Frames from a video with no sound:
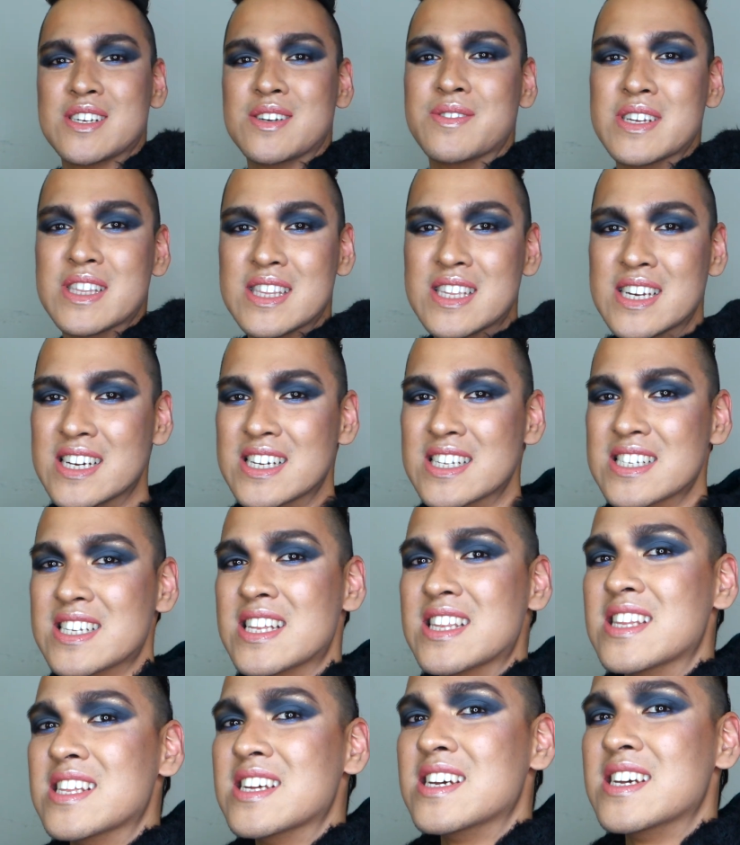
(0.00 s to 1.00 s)
with this
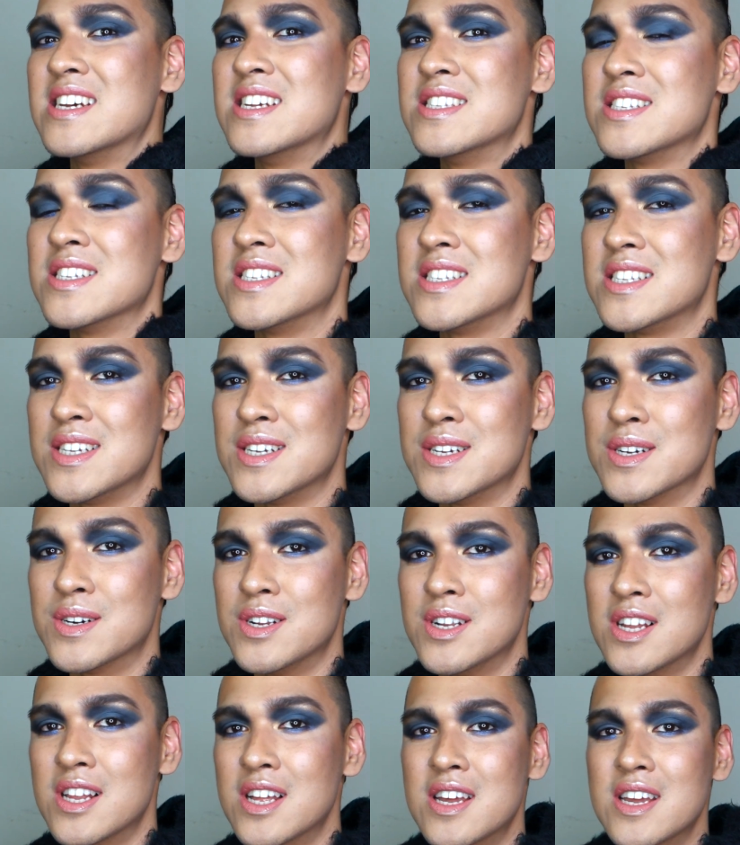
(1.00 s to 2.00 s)
and the hint of
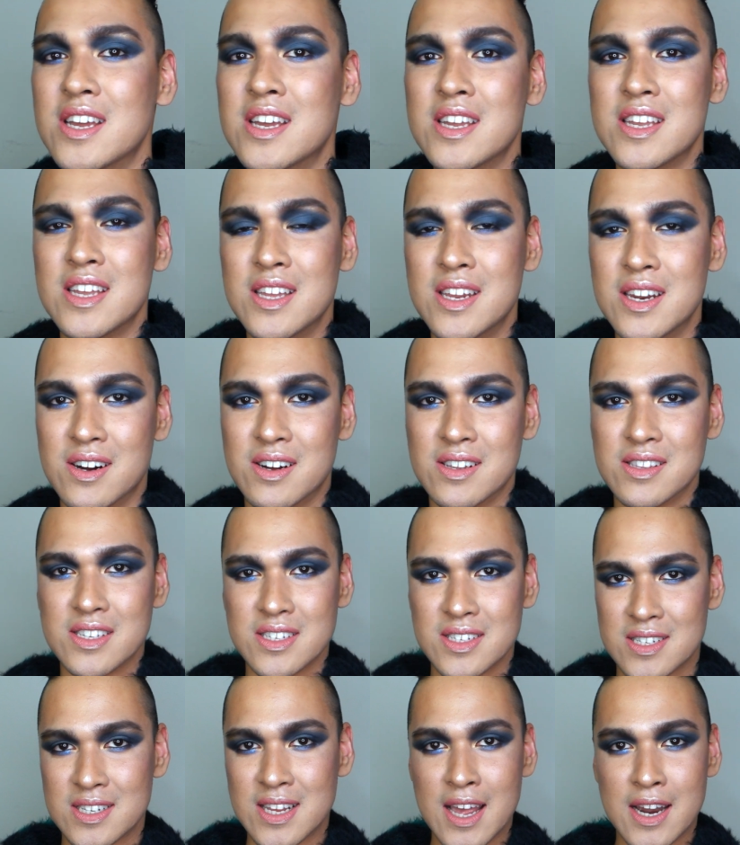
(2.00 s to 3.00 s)
teal, you know, on the
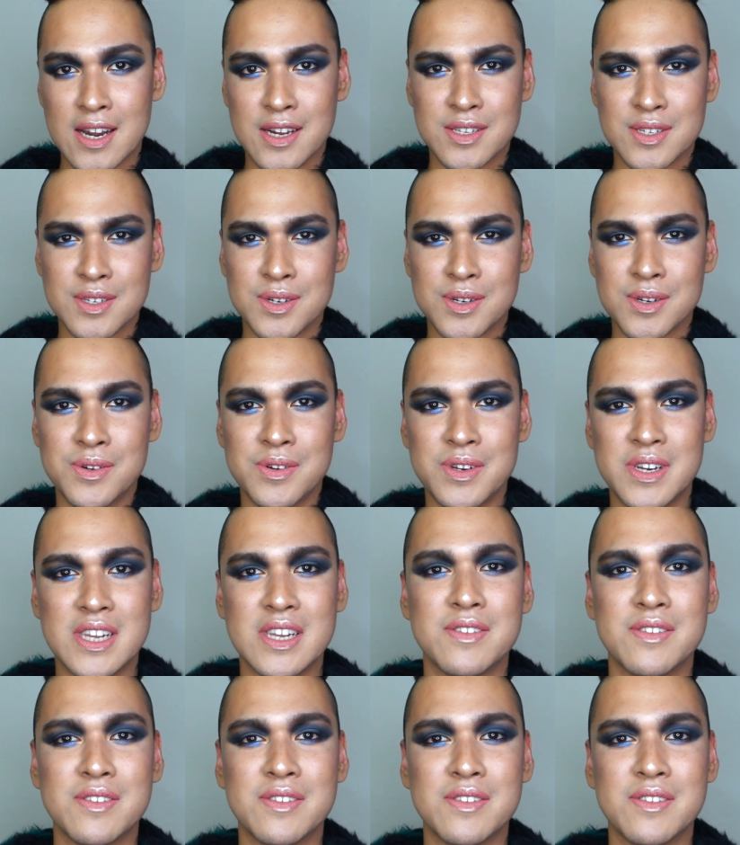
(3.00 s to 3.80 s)
Xanadu hoodie